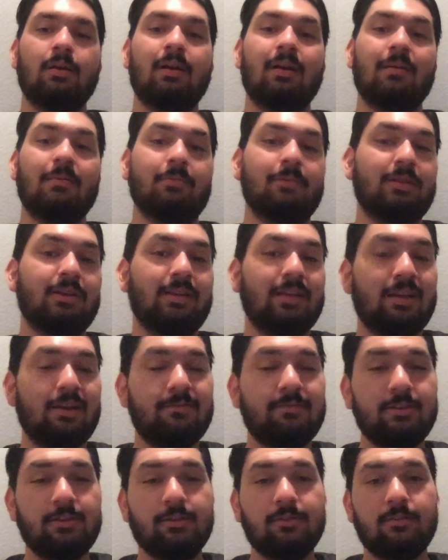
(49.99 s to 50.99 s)
I believe that
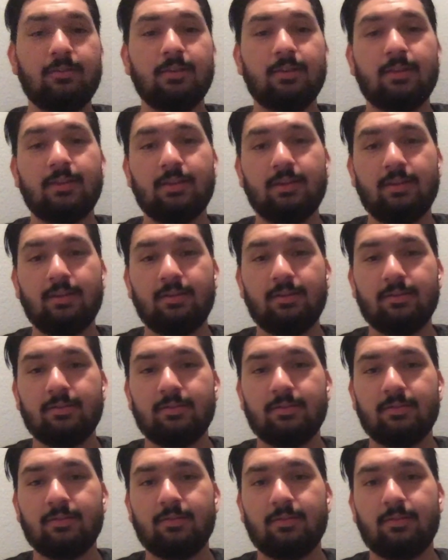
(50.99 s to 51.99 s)
if you do good things
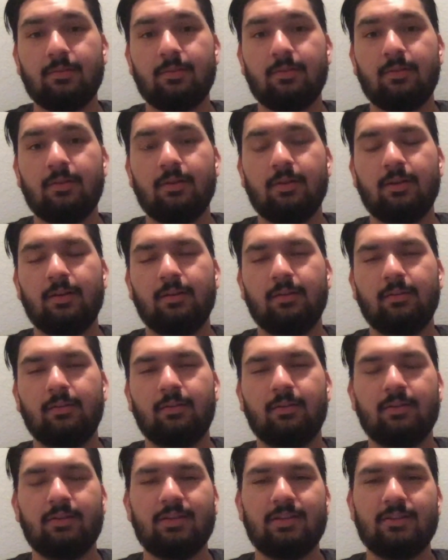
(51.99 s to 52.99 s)
are
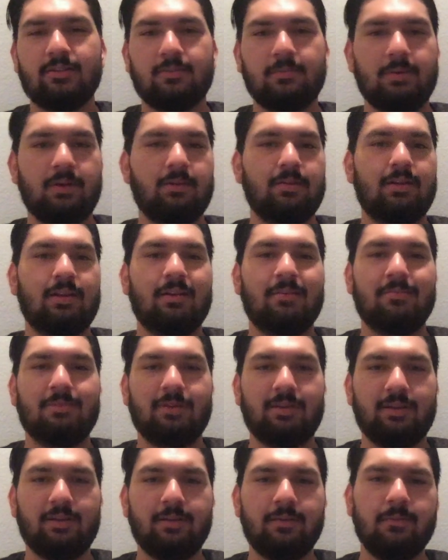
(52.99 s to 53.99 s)
bound to happen
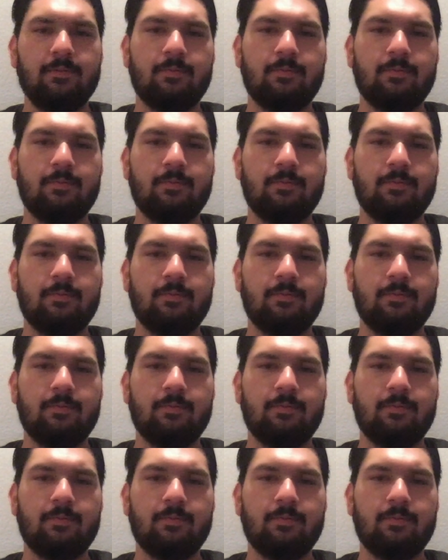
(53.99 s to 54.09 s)
to you.